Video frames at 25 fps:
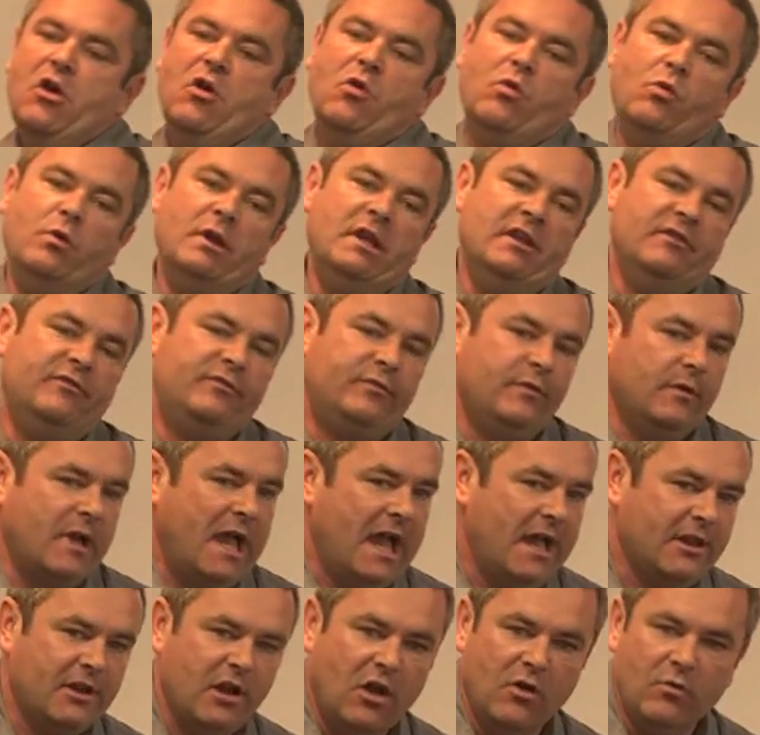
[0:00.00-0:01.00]
We've
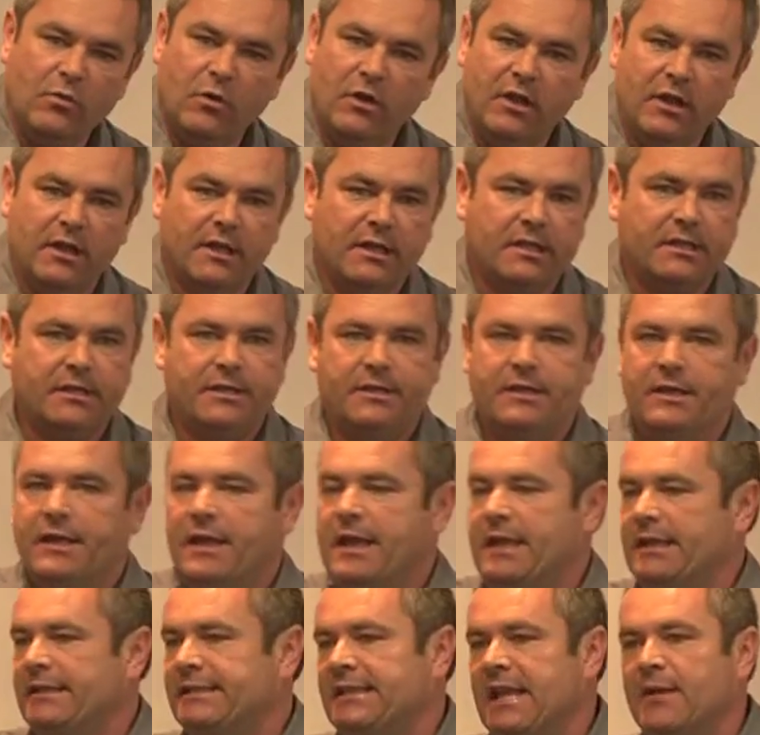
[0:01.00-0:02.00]
had our work
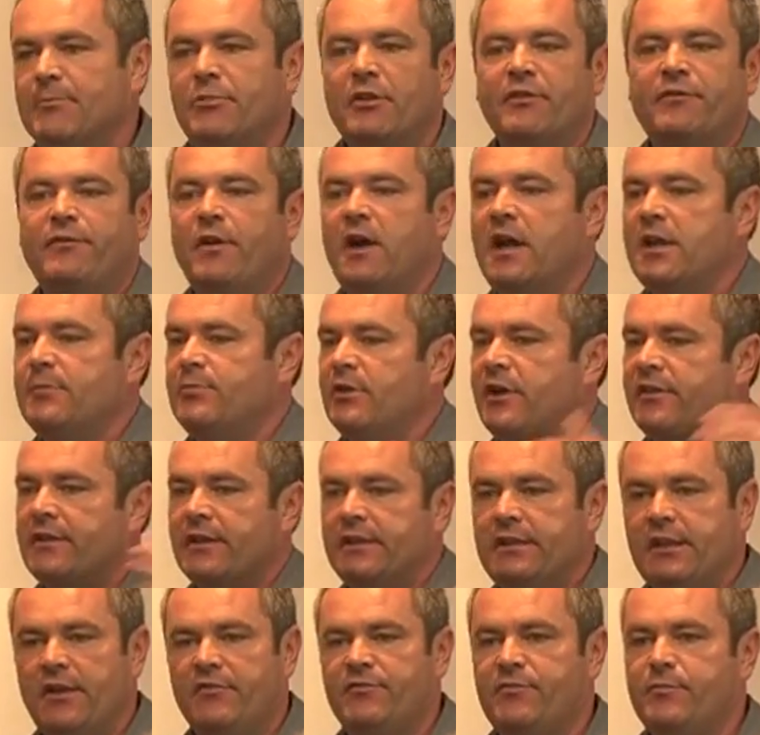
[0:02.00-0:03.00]
exemplified by the
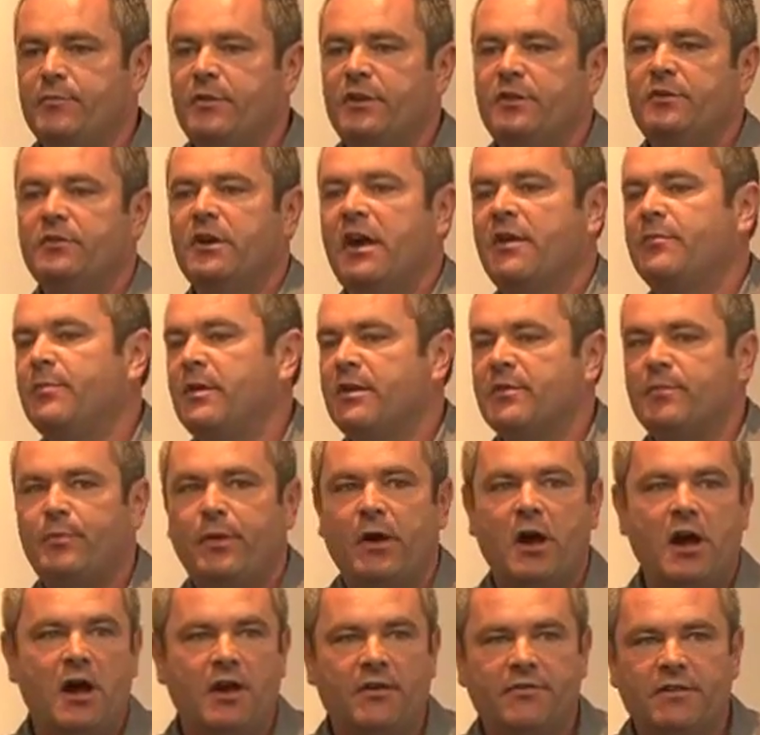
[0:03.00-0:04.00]
government. I've been a
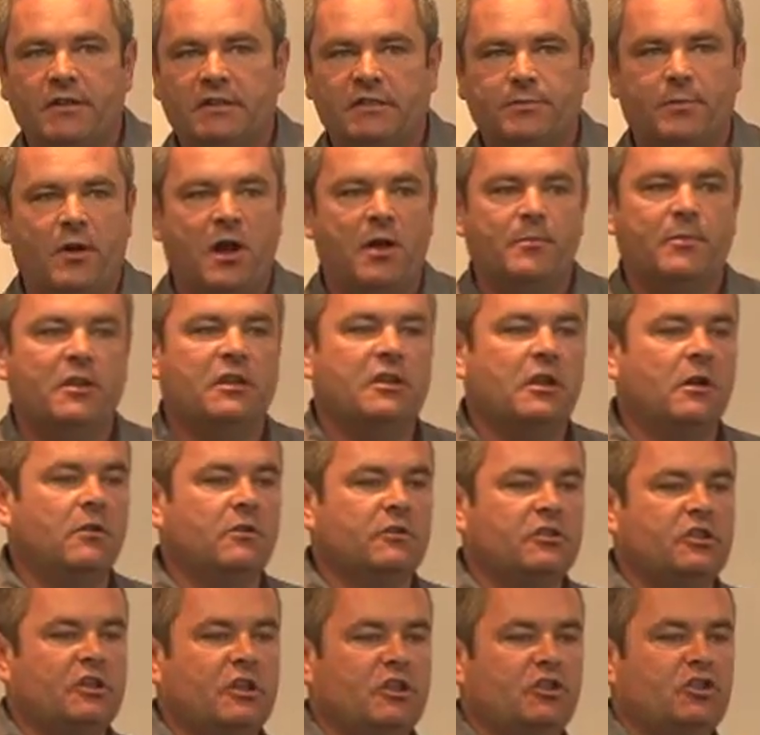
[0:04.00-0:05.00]
part of the Department of
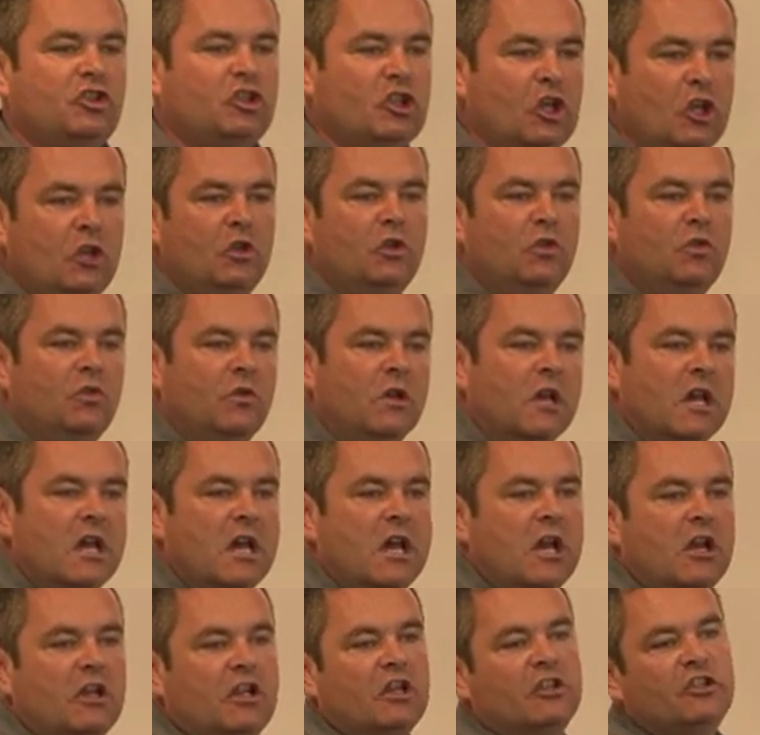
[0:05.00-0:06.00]
Culture to
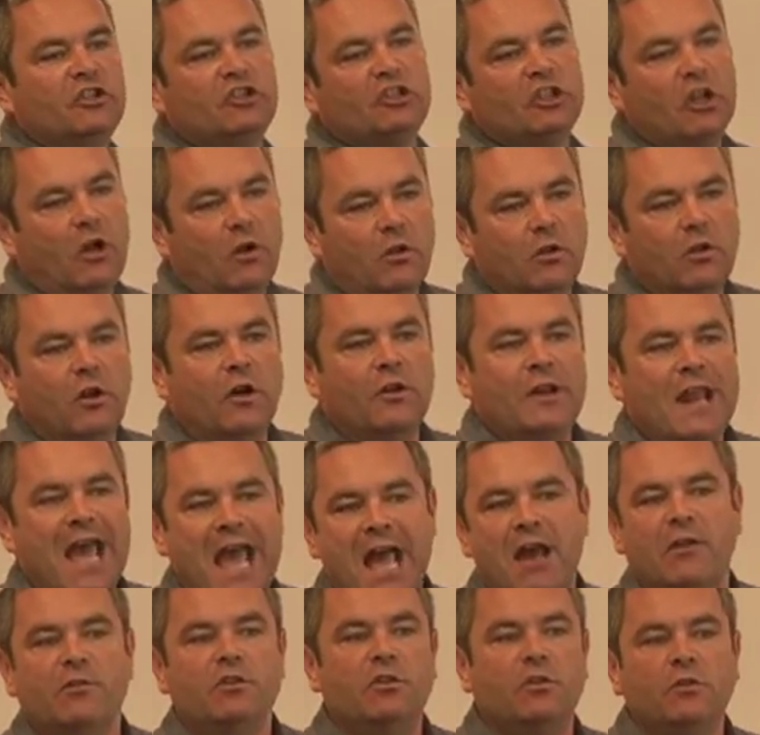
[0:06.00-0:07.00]
consult on
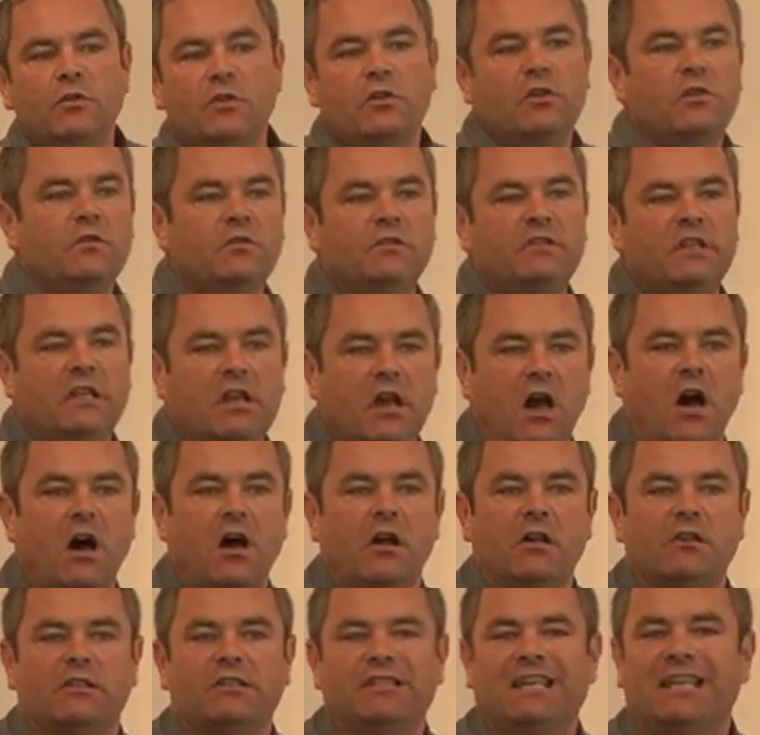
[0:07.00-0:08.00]
how you use the
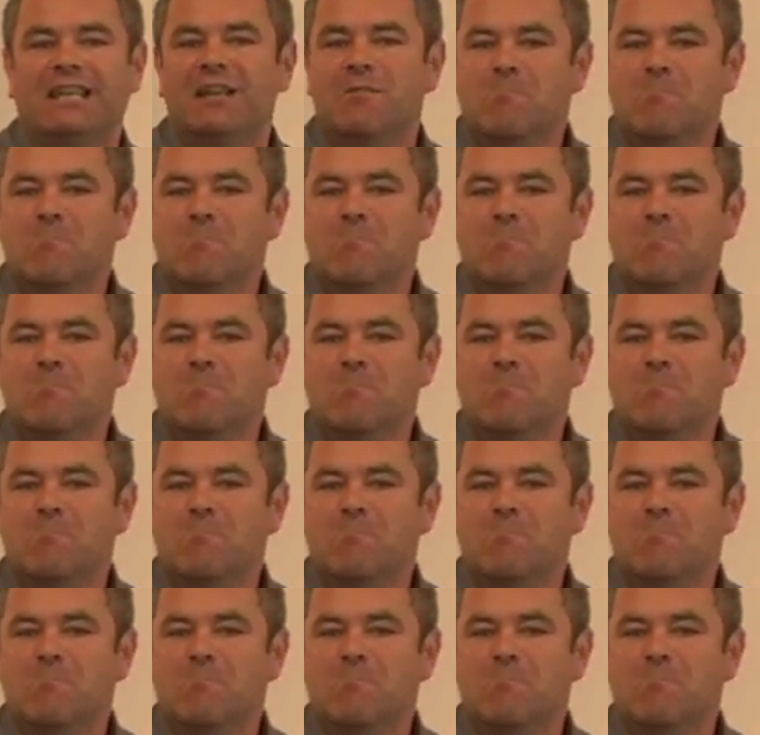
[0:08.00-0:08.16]
arts in